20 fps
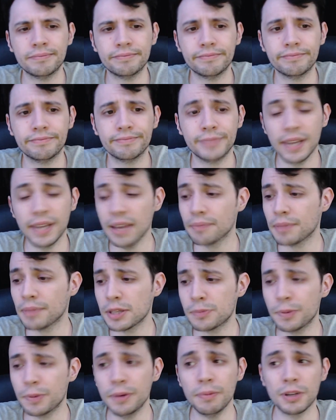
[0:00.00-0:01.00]
But yeah,
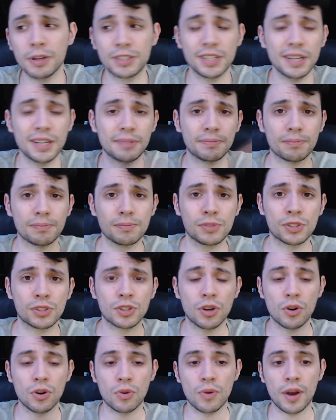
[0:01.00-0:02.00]
that's pretty much it.
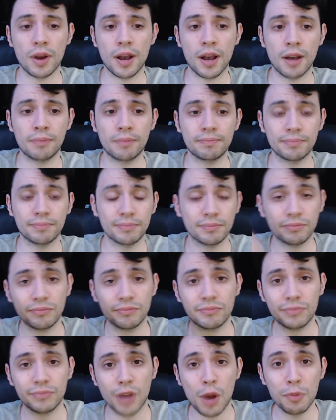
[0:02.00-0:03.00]
So I'm
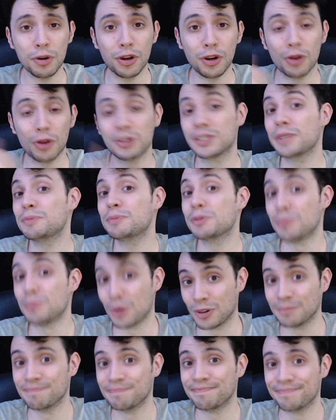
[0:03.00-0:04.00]
gonna go sleep some
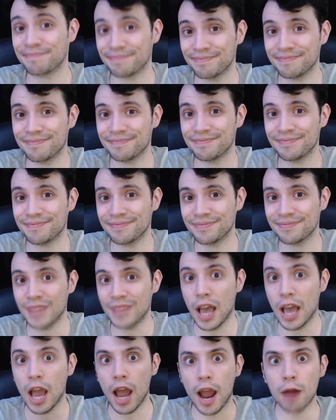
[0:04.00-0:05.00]
more.
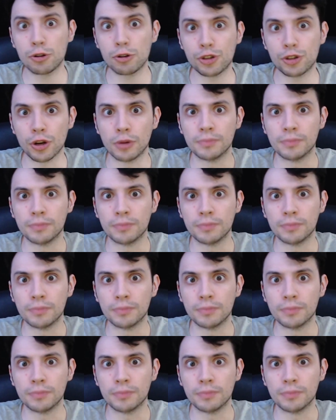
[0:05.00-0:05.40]
Outro!